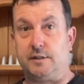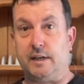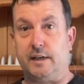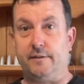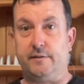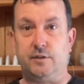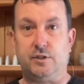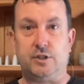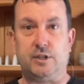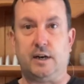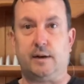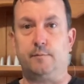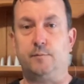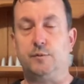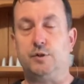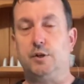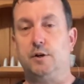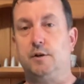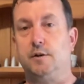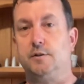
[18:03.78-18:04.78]
saving jam
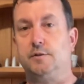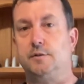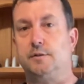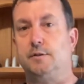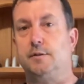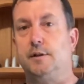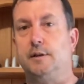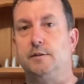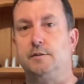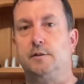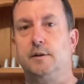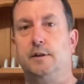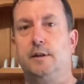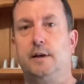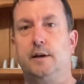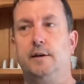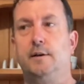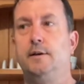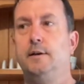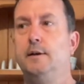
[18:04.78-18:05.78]
jars, things like
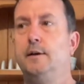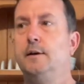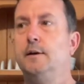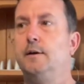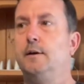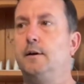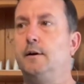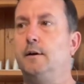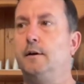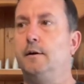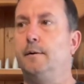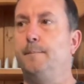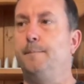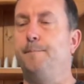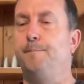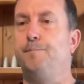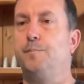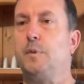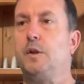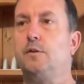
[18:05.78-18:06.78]
that,
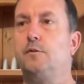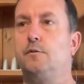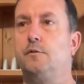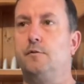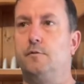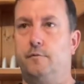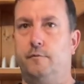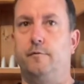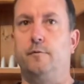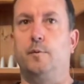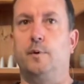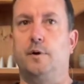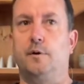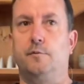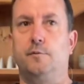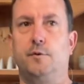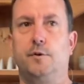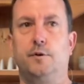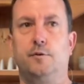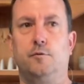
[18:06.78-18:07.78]
for when I'm
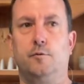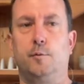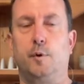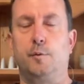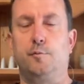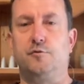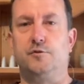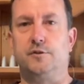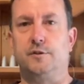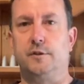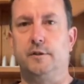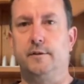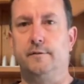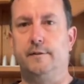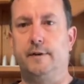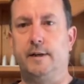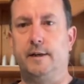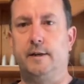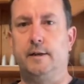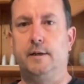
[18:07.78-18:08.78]
doing all my
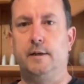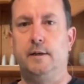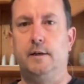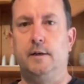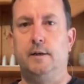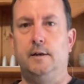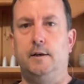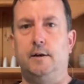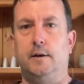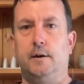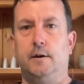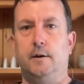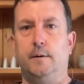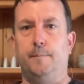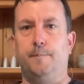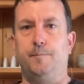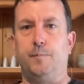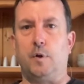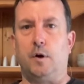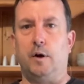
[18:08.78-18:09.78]
preserving.
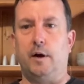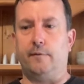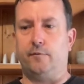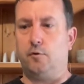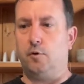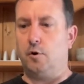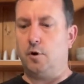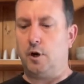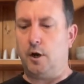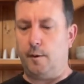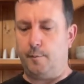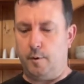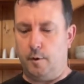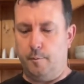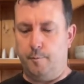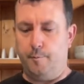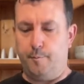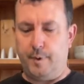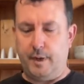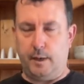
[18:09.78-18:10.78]
I have got a couple of
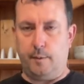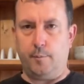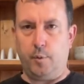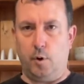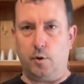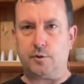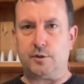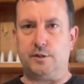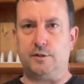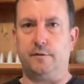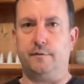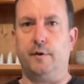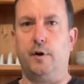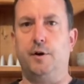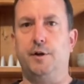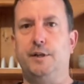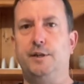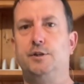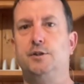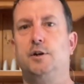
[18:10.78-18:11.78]
big boxes of
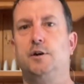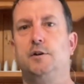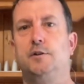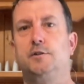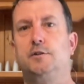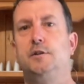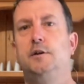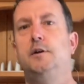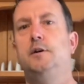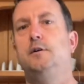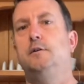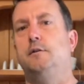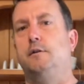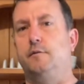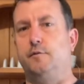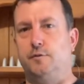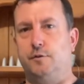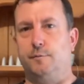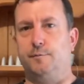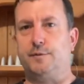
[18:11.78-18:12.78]
honey jars.
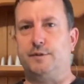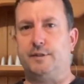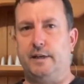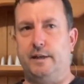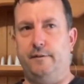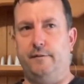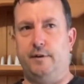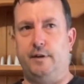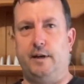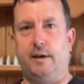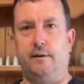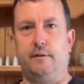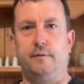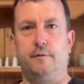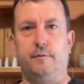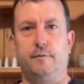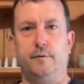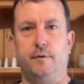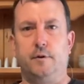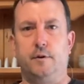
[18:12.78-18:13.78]
Obviously, I'm saving that
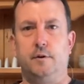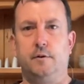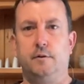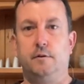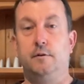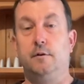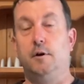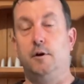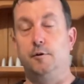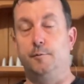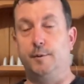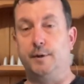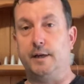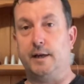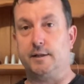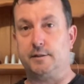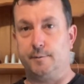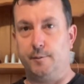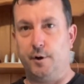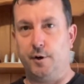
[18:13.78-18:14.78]
for hoping to
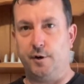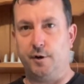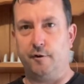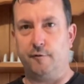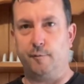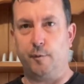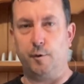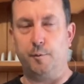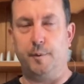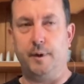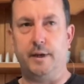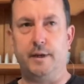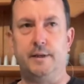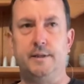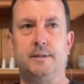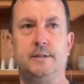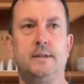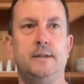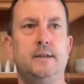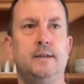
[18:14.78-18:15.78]
get some honey off my
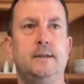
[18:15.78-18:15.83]
bees.